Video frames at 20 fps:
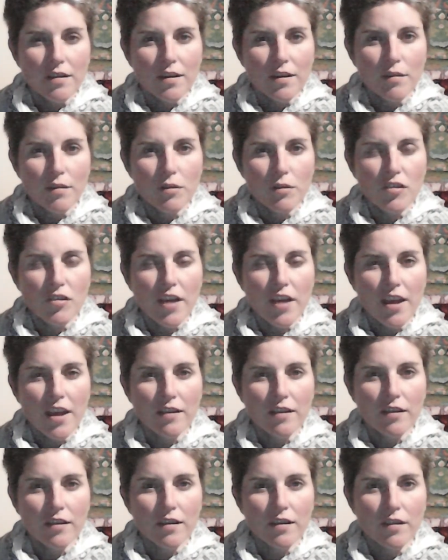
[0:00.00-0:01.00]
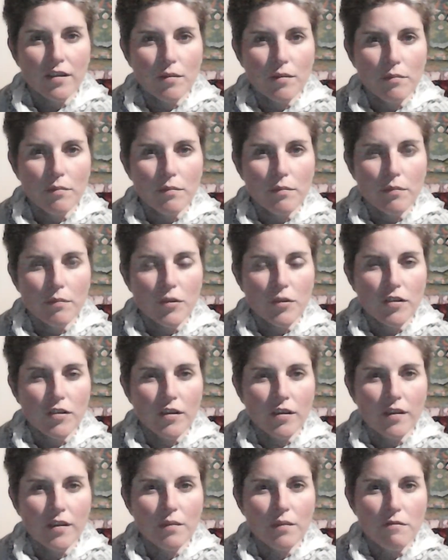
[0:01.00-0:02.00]
which is
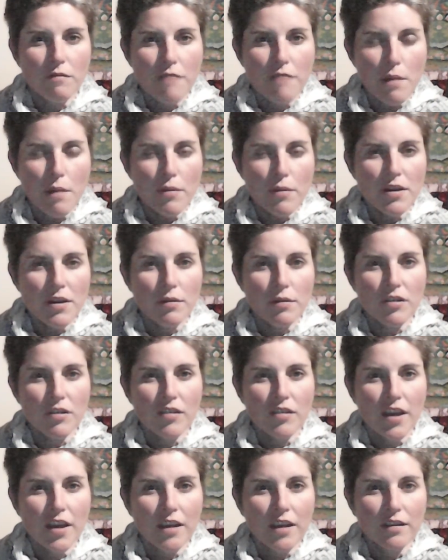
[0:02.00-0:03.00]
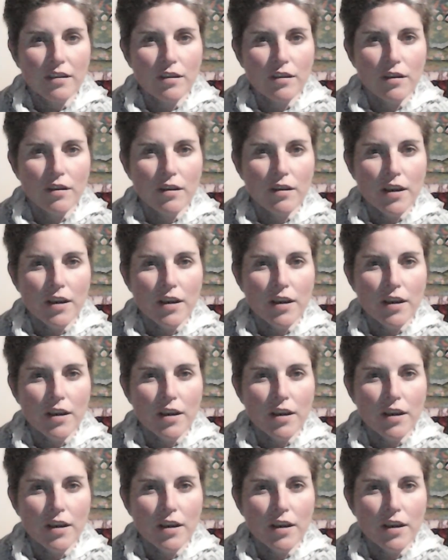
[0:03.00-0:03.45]
on some fabric, which hangs on